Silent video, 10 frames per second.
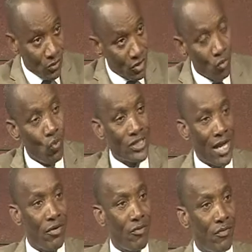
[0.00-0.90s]
we sign
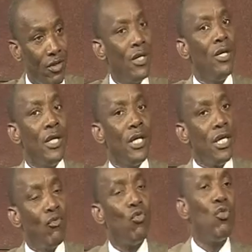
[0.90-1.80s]
off.
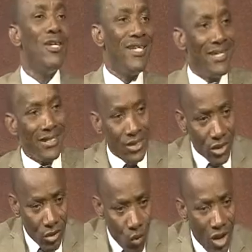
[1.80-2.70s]
If we
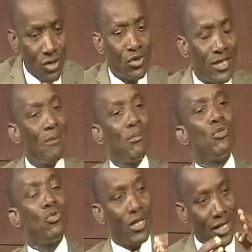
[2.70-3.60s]
want to keep it
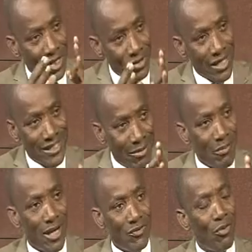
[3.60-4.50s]
to a National Assembly
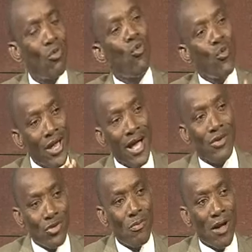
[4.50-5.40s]
platform, where
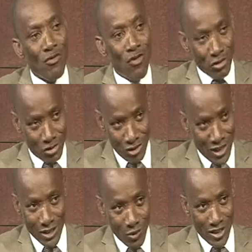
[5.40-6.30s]
by votes, you can
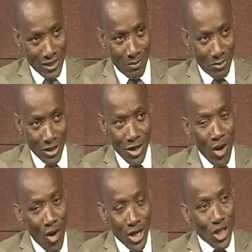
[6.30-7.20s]
see what has happened.
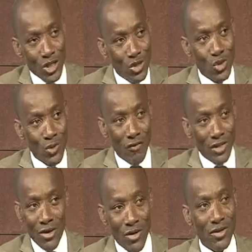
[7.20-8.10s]
All the issues were voted
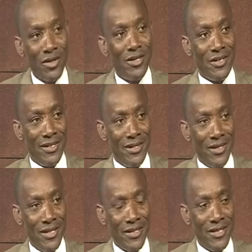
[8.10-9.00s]
along
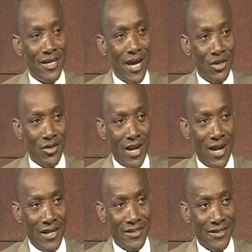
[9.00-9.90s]
ethnic and regional
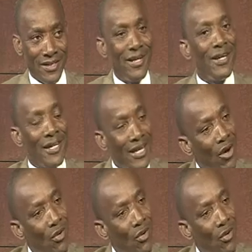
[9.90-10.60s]
lines. Now,